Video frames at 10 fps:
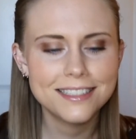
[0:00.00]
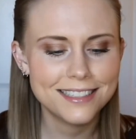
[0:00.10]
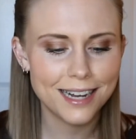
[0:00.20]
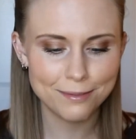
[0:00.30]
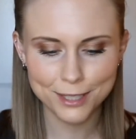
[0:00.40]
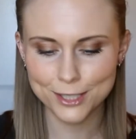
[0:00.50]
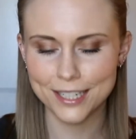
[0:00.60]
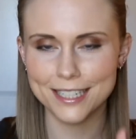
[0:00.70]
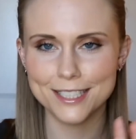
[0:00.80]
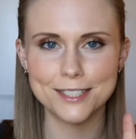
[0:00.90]
I'm gonna try
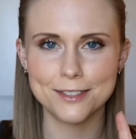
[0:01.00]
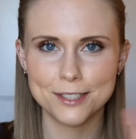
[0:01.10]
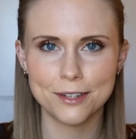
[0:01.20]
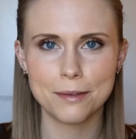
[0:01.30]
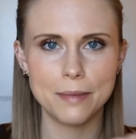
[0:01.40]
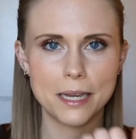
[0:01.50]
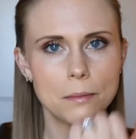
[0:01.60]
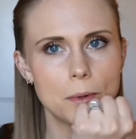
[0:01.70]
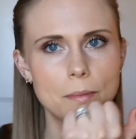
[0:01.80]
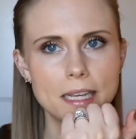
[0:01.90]
not to do it because I'll get
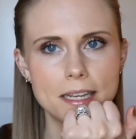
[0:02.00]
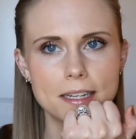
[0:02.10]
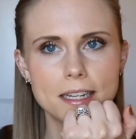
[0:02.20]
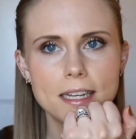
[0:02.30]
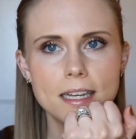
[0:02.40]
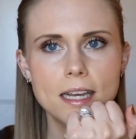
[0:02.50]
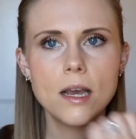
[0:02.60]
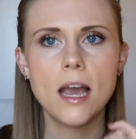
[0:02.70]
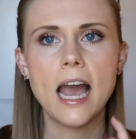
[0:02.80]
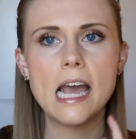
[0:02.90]
makeup on my hand.
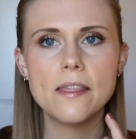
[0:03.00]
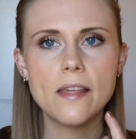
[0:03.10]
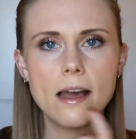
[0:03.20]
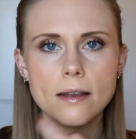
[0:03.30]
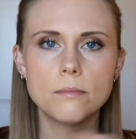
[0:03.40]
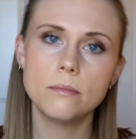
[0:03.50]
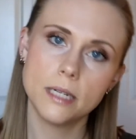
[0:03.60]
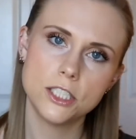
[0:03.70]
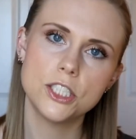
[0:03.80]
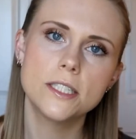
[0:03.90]
And then
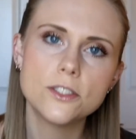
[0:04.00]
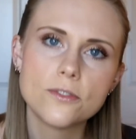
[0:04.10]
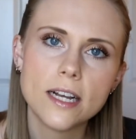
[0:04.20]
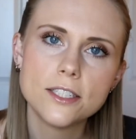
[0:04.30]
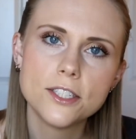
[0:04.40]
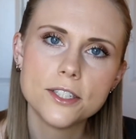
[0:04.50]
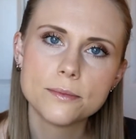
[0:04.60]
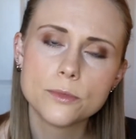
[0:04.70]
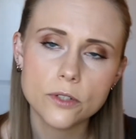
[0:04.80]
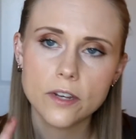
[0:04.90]
my chin's red too.
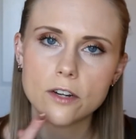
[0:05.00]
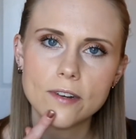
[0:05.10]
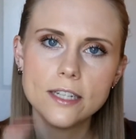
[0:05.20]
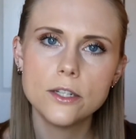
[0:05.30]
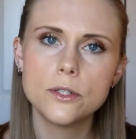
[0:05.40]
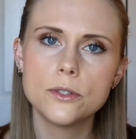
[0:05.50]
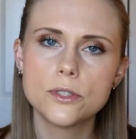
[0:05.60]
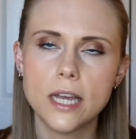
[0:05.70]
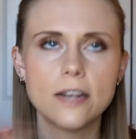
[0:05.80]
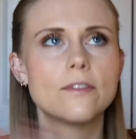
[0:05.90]
So I've got a red nose
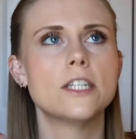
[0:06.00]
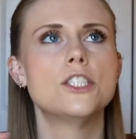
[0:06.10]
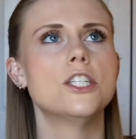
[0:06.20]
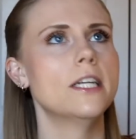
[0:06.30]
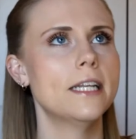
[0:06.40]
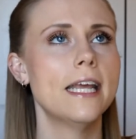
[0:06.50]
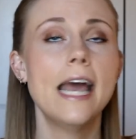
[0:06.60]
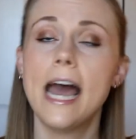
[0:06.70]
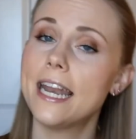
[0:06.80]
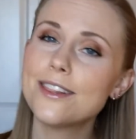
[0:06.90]
and a red chin,
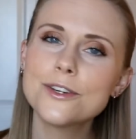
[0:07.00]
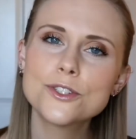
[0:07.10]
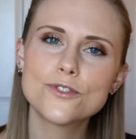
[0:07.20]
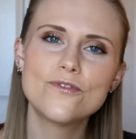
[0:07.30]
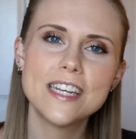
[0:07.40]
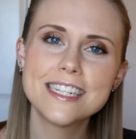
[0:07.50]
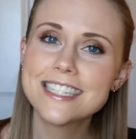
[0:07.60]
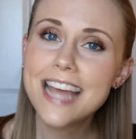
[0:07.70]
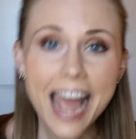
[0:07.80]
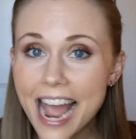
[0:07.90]
and it looks
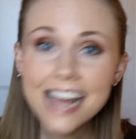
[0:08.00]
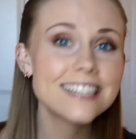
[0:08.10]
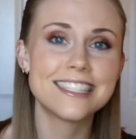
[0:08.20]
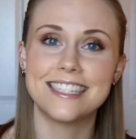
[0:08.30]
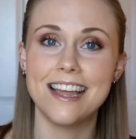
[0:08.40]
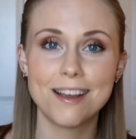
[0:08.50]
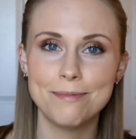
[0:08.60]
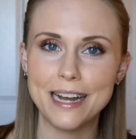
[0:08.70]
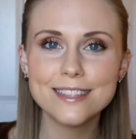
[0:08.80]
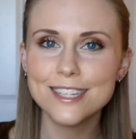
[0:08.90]
fantastic
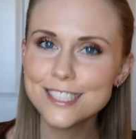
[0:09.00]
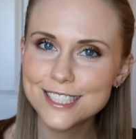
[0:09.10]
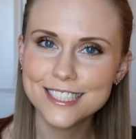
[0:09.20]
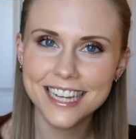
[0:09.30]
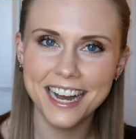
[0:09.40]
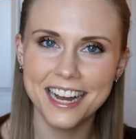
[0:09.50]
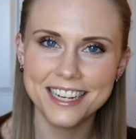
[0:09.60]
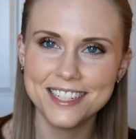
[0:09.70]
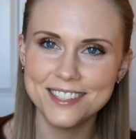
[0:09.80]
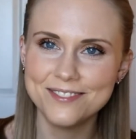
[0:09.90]
by
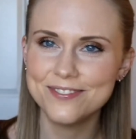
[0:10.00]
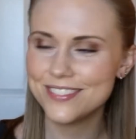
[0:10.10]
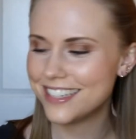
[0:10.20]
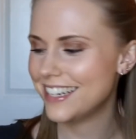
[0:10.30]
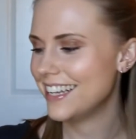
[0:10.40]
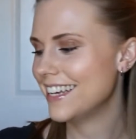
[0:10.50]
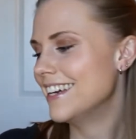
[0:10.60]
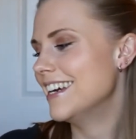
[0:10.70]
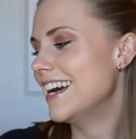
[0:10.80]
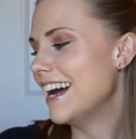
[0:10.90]
lunchtime.
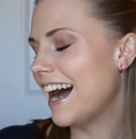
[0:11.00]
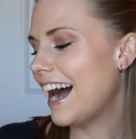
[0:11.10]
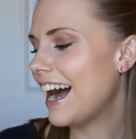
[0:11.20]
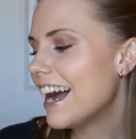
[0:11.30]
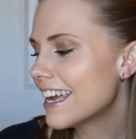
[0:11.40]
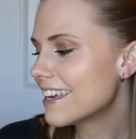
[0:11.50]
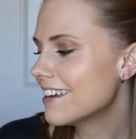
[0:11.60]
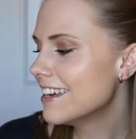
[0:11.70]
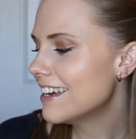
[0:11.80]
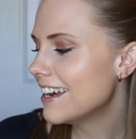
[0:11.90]
I